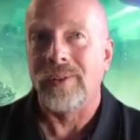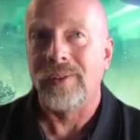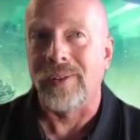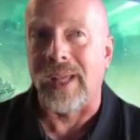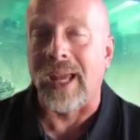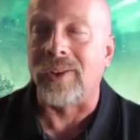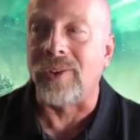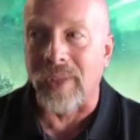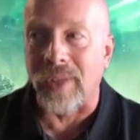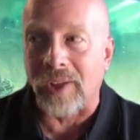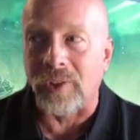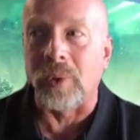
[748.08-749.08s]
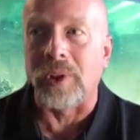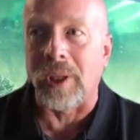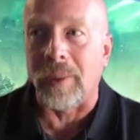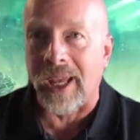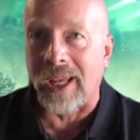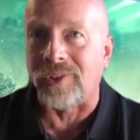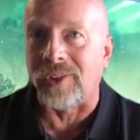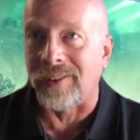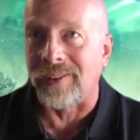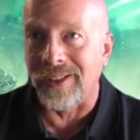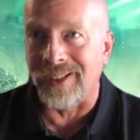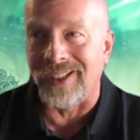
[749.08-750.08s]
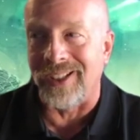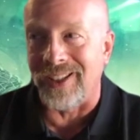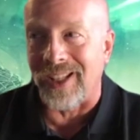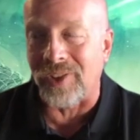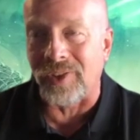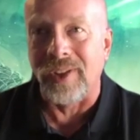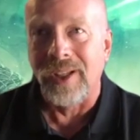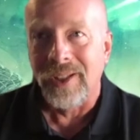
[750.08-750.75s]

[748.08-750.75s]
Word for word: that's really amazing. that's